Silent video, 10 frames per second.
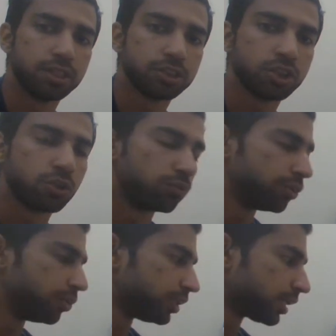So we
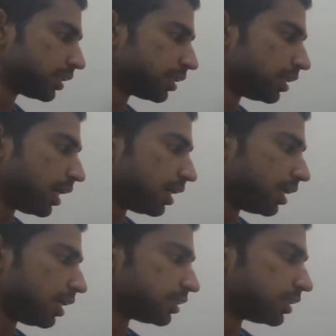will tactically
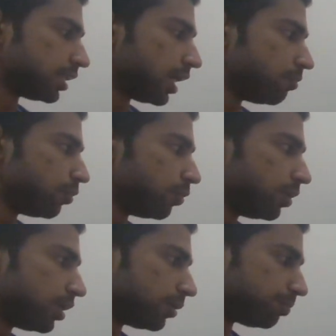analyze the game. We
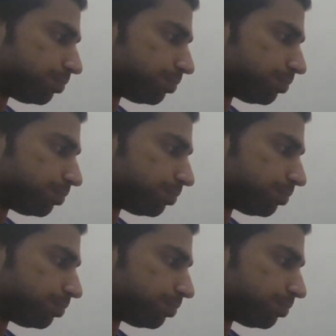will